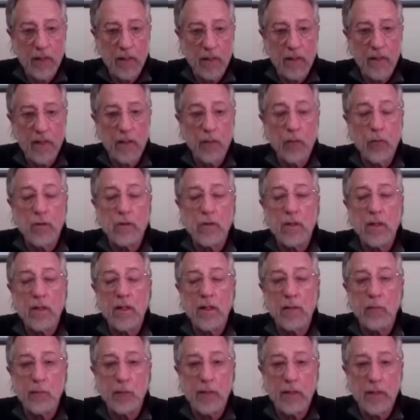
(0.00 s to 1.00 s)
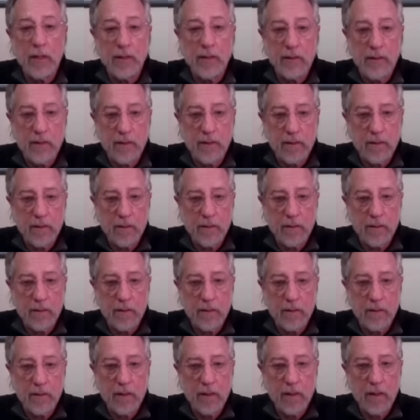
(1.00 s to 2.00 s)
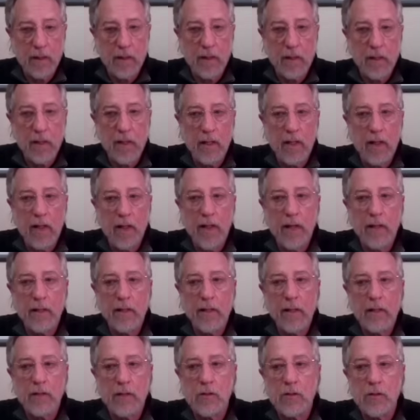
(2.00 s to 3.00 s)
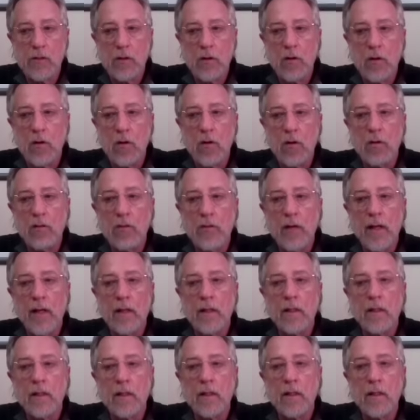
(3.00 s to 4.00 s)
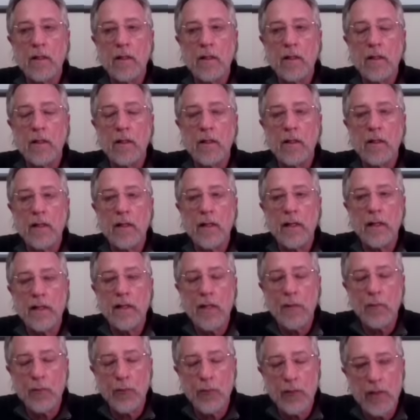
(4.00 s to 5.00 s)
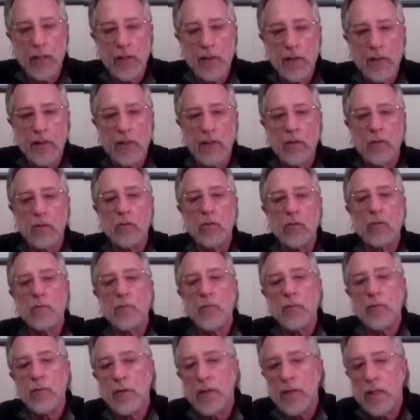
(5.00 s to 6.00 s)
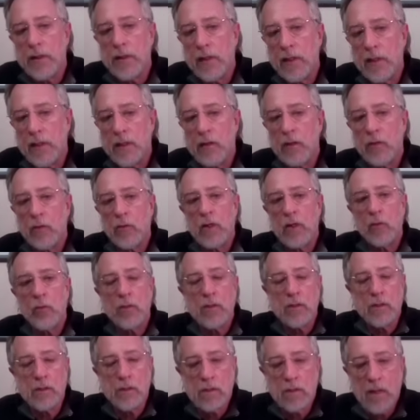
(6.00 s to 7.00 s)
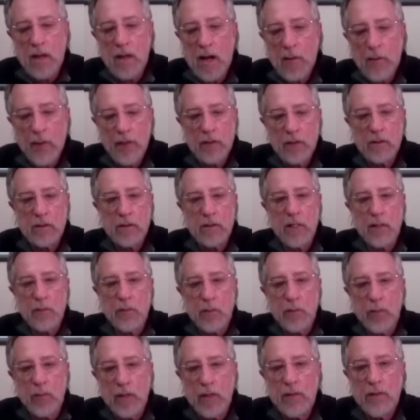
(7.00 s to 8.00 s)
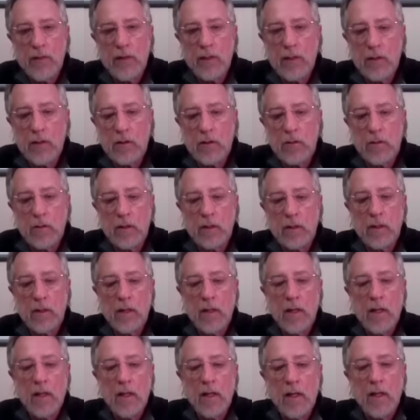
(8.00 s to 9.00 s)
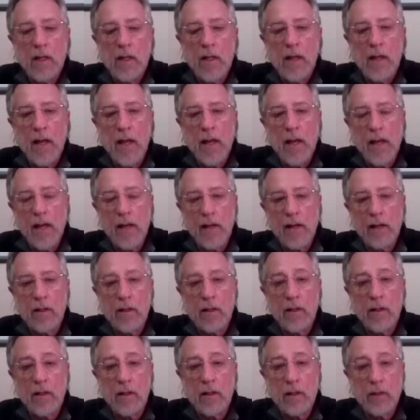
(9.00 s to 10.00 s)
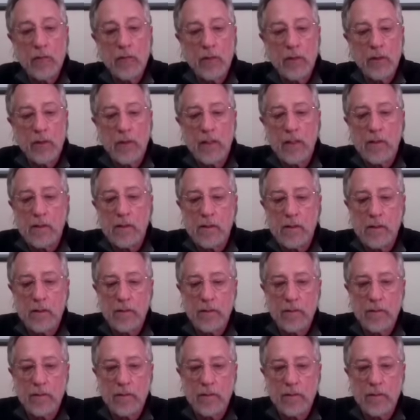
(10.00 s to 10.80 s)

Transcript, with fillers: It was unpleasant. And I saw that and I kept breathing into it, breathing into it. I wouldn't stop. I just kept breathing into it. And it released.